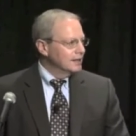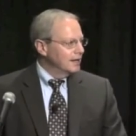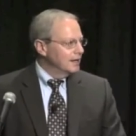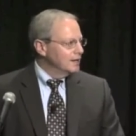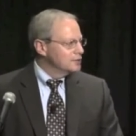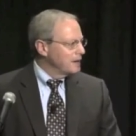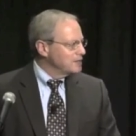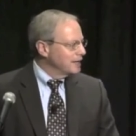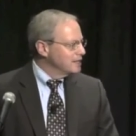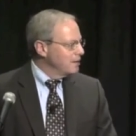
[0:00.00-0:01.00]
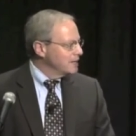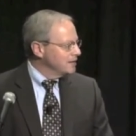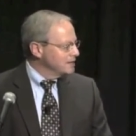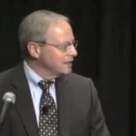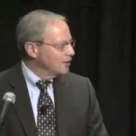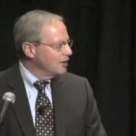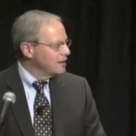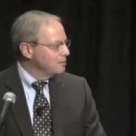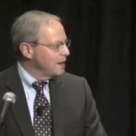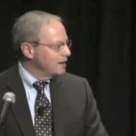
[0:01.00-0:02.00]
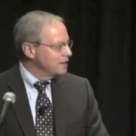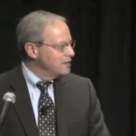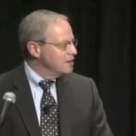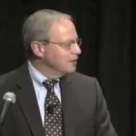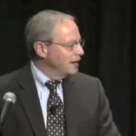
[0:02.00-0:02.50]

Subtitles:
This is my second time in South Carolina in about a year.